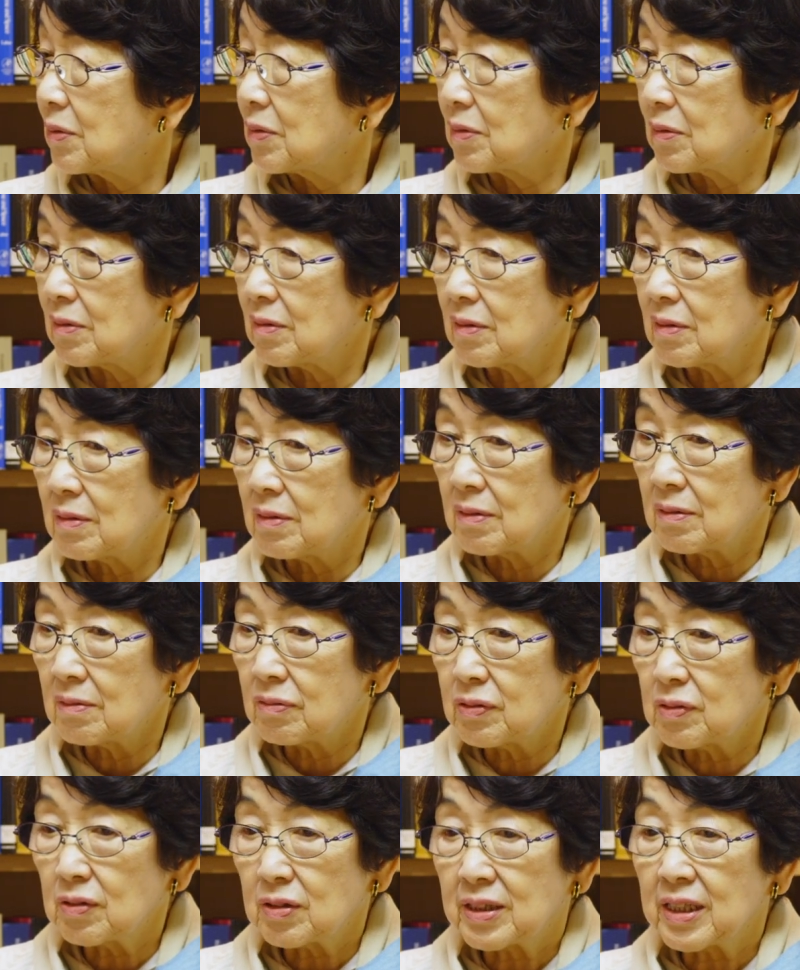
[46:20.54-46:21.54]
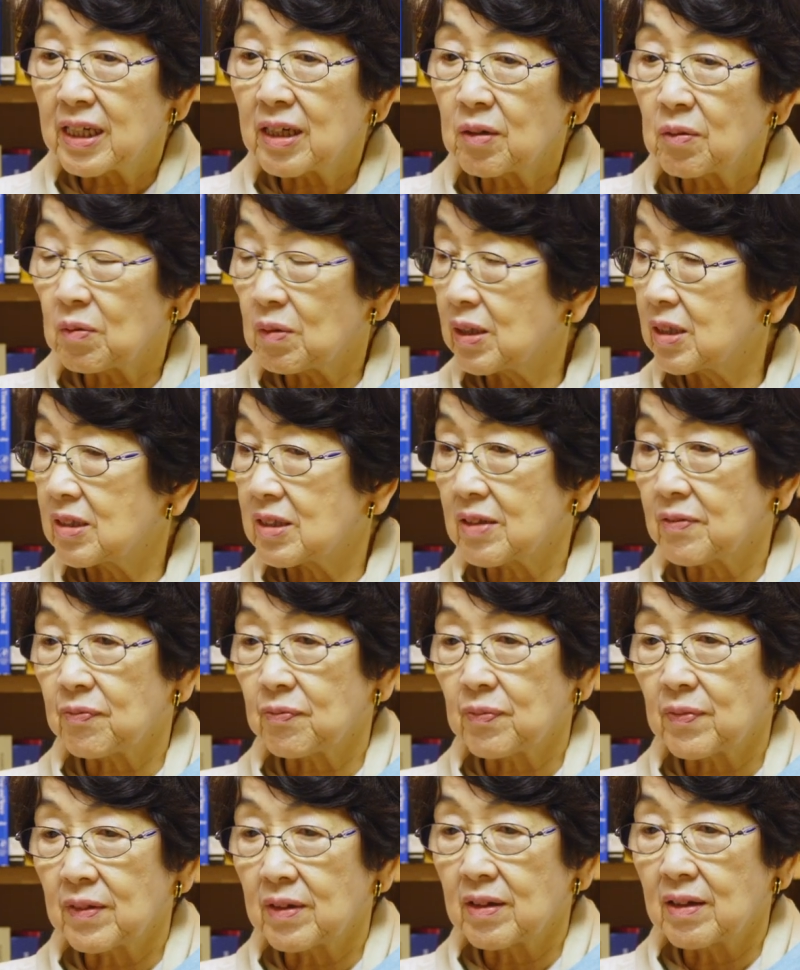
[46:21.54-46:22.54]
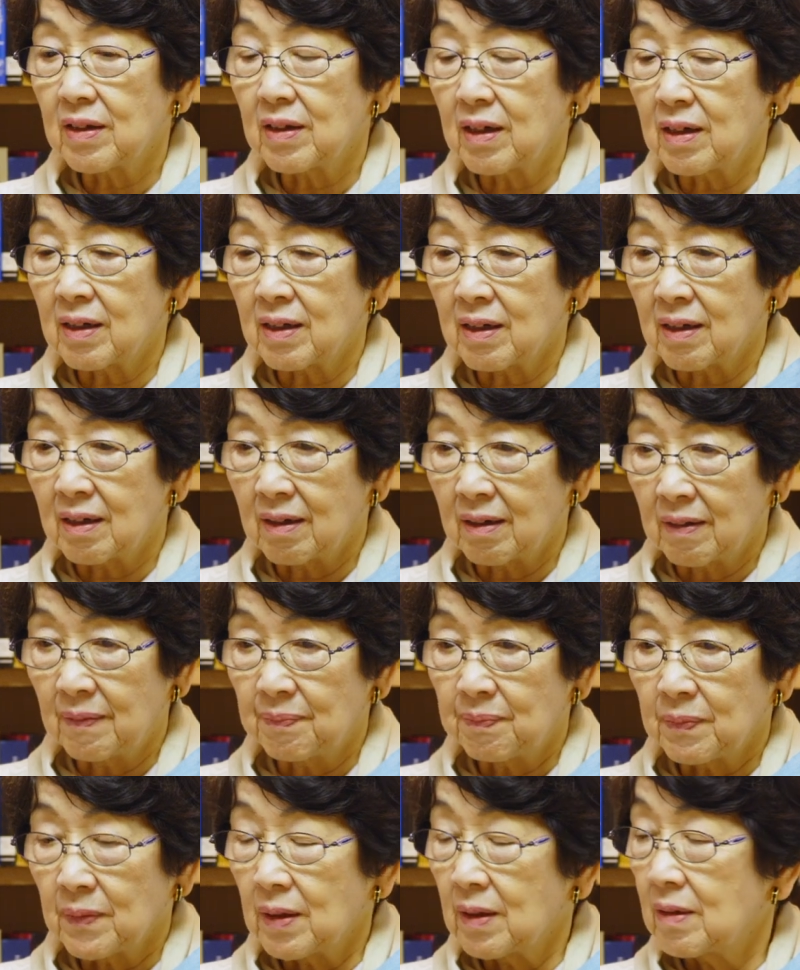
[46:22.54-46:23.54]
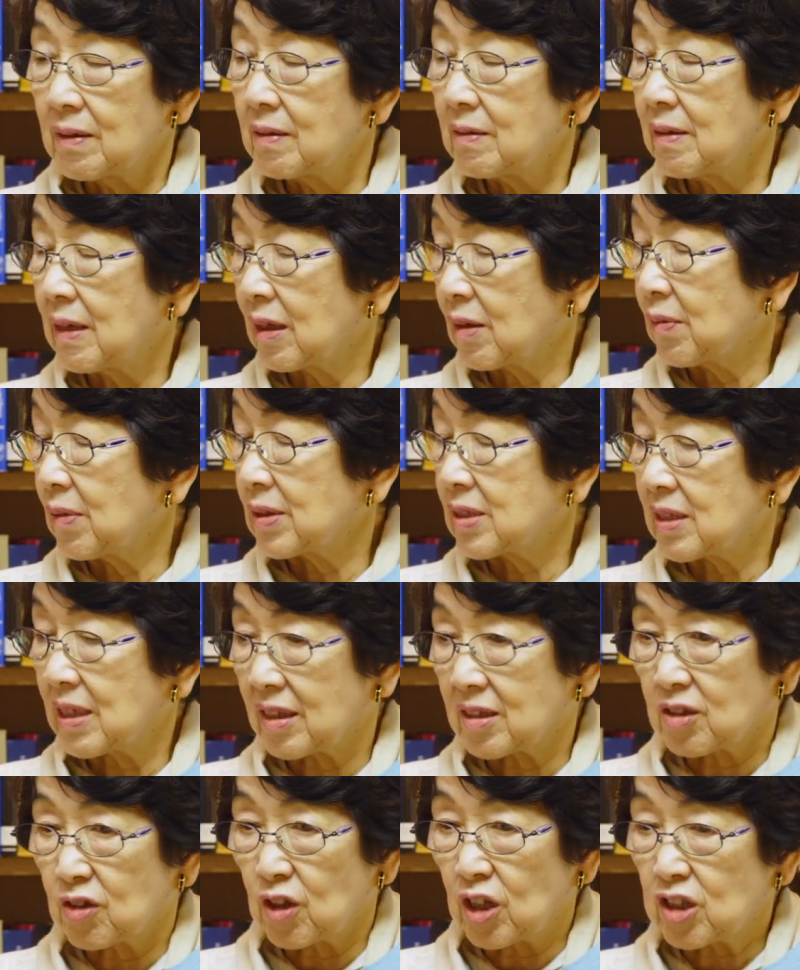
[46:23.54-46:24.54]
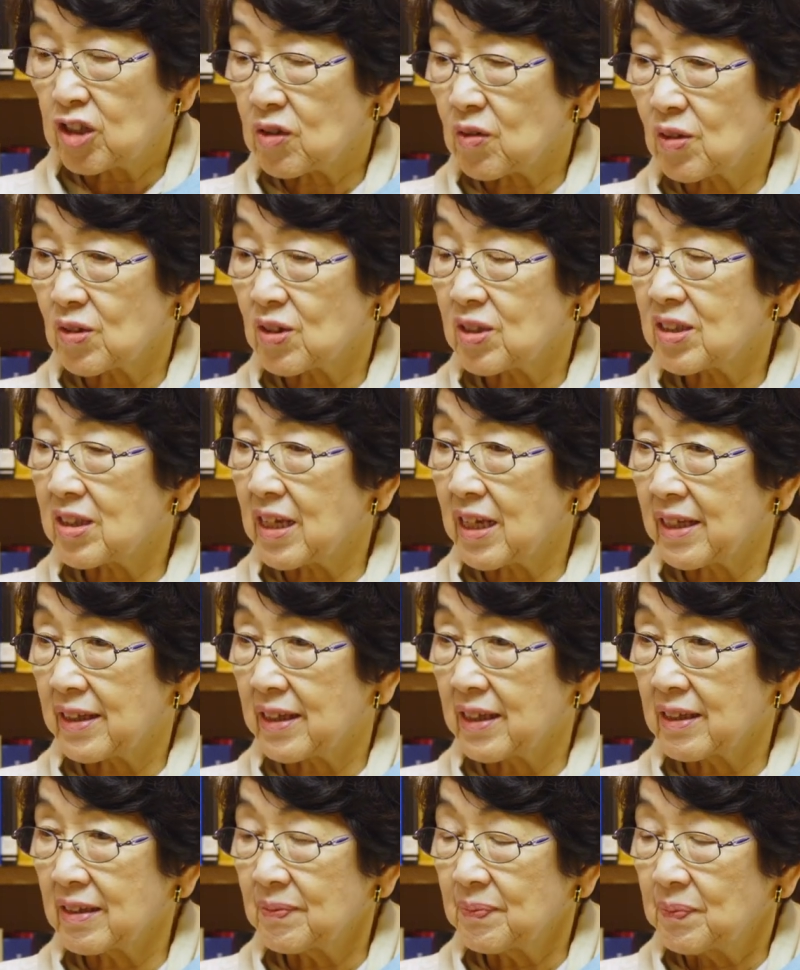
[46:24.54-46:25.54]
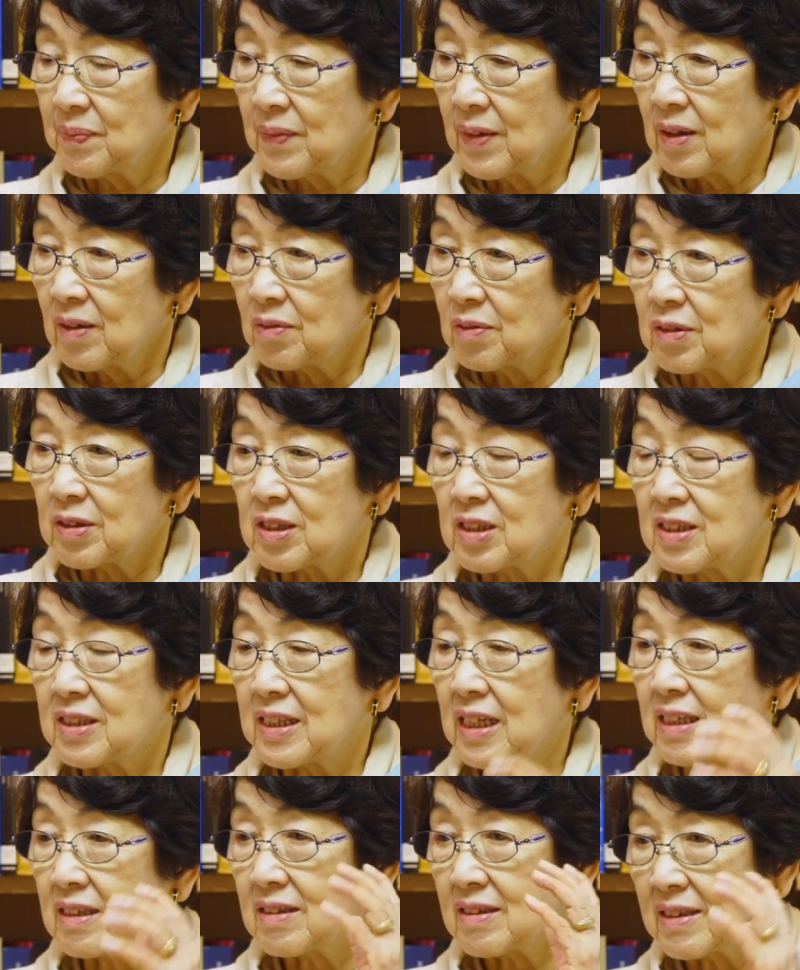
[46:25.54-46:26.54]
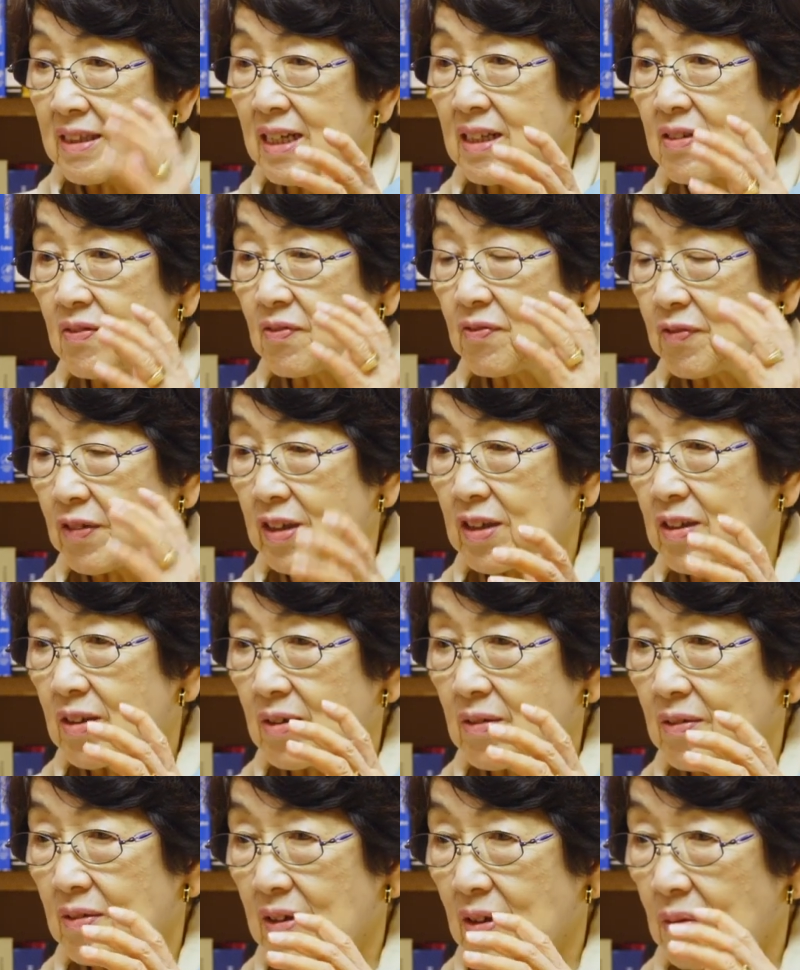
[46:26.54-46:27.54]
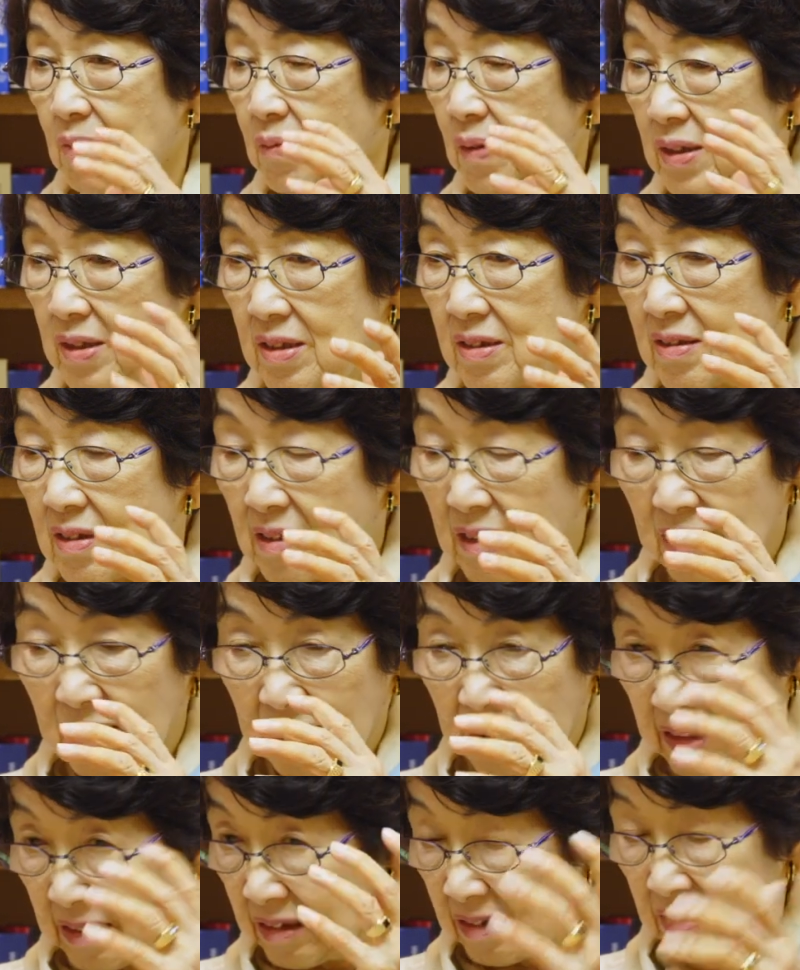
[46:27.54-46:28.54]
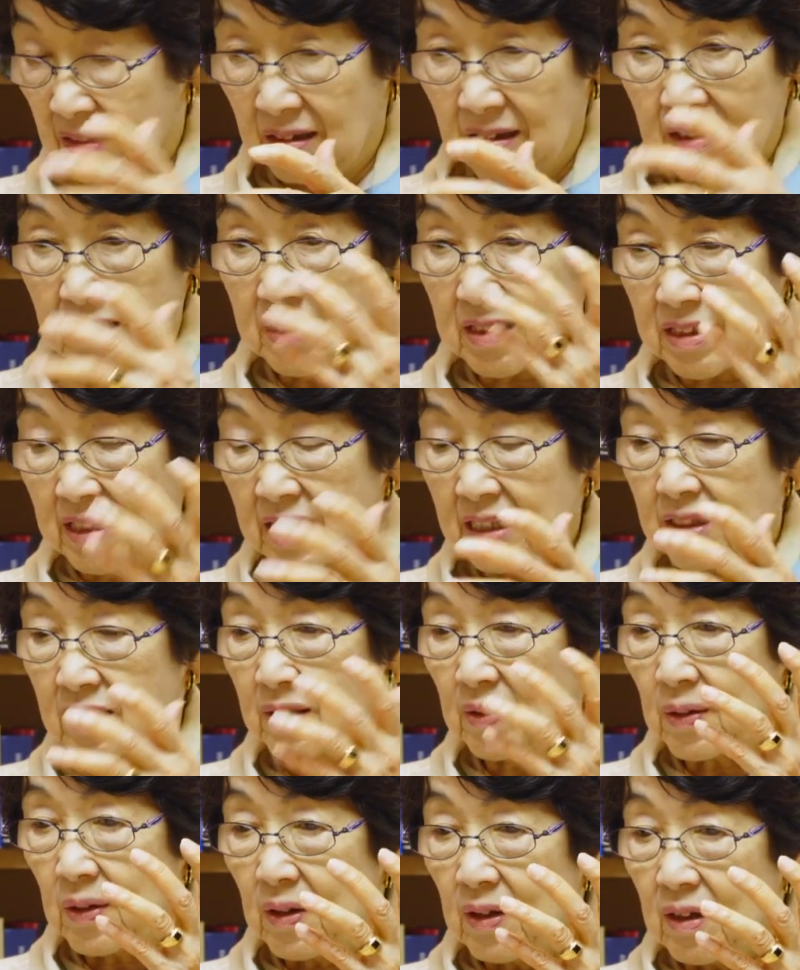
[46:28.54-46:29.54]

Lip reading: who deal with the uh, linguistics discourse data, which does not fit to the Western, is not,